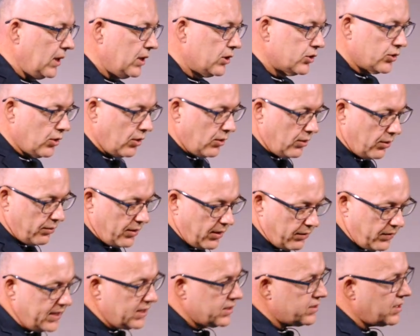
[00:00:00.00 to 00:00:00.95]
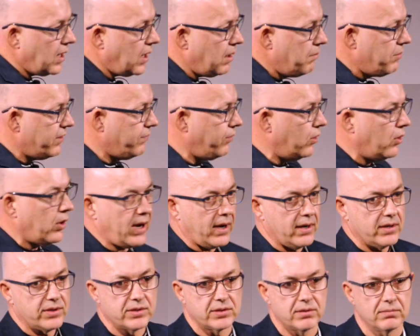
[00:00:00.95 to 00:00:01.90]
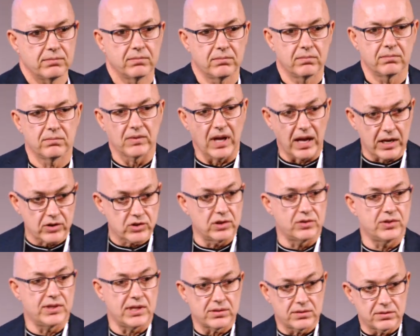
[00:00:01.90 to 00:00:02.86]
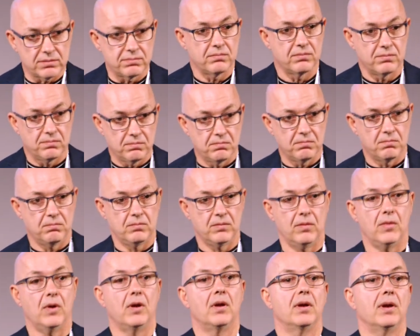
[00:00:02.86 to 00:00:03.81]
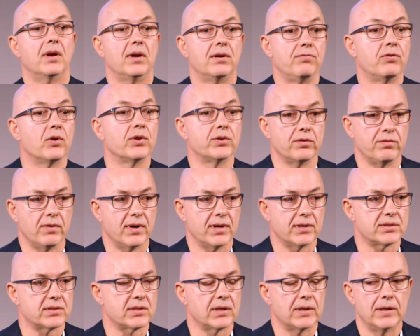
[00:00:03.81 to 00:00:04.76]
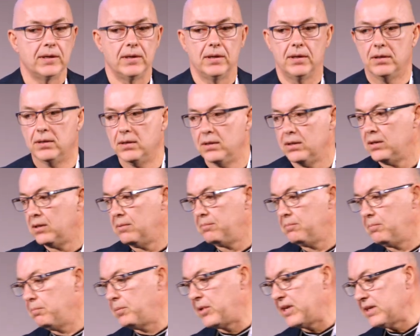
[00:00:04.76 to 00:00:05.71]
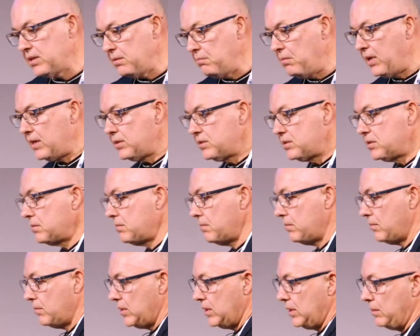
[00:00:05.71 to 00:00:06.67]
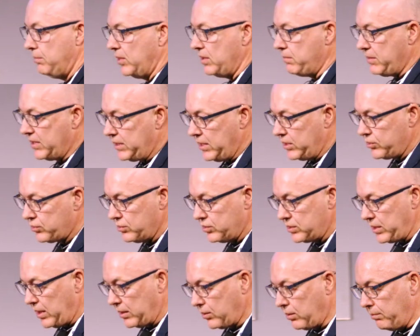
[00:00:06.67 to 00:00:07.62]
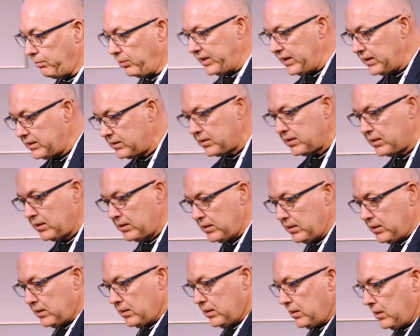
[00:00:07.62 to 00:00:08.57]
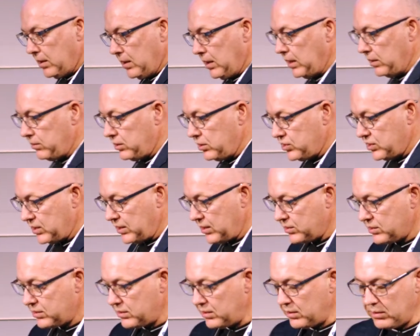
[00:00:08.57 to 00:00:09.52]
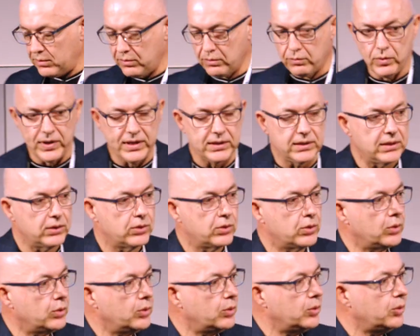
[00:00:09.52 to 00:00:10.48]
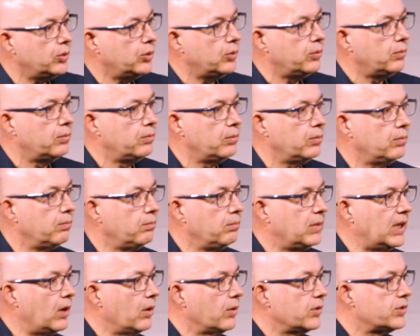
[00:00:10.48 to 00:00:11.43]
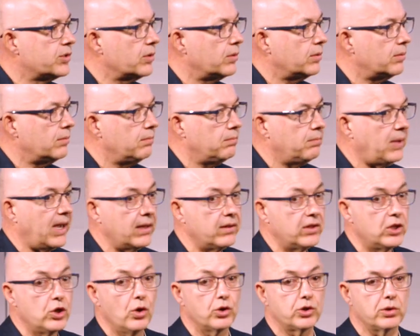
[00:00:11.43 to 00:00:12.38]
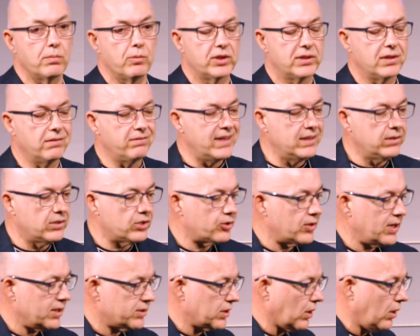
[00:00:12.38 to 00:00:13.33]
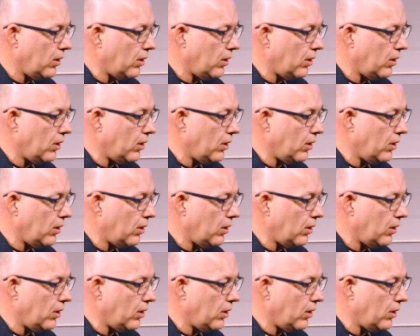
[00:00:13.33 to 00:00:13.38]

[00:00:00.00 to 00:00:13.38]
So the things that are before us, actually just in front of us, pretty much implementations are complete, and it's just ready to be launched by the automotive industry as a